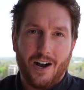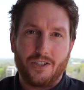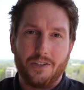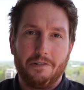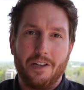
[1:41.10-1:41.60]
are
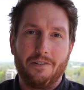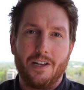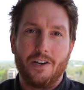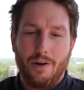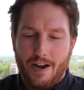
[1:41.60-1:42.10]
actually really,
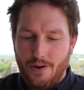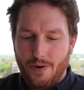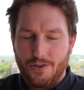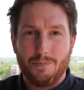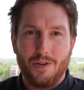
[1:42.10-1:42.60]
really great, you
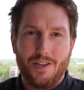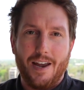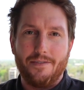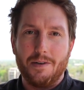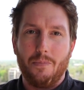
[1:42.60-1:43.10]
can just put the
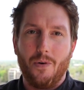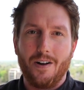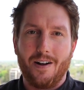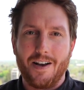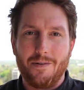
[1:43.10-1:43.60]
AFC
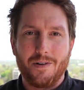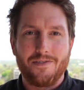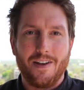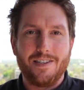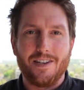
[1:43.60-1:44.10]
point on
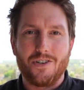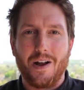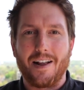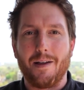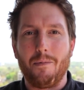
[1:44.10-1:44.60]
anyone's face and
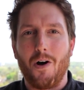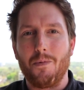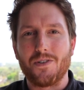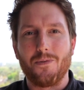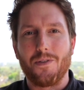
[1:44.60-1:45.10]
track them
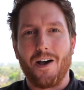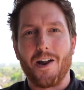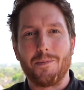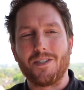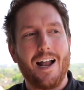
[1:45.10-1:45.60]
almost with
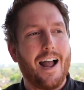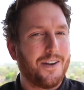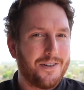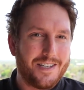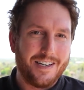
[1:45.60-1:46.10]
100%
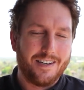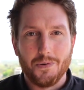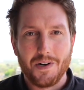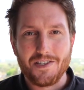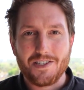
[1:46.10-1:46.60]
accuracy. So
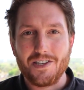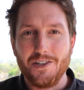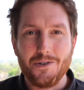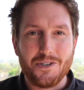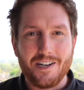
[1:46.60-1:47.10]
what is the
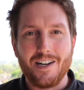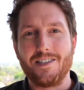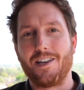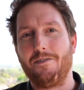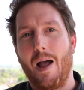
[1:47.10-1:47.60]
solution
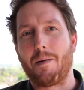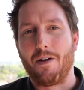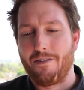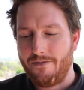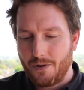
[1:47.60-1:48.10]
instead of back
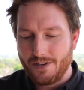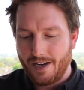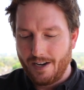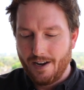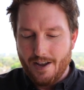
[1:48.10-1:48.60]
button
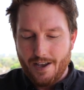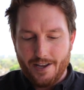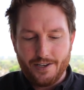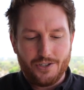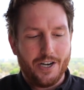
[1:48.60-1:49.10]
focusing?
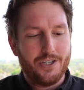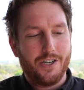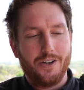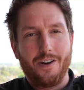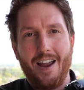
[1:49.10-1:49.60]
It is
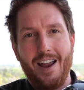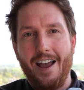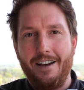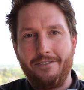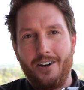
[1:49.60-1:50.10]
changing your
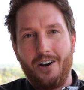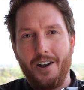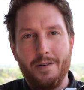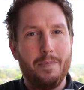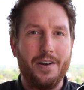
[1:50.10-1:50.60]
AF
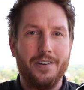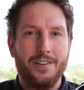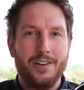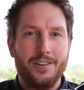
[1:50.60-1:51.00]
on button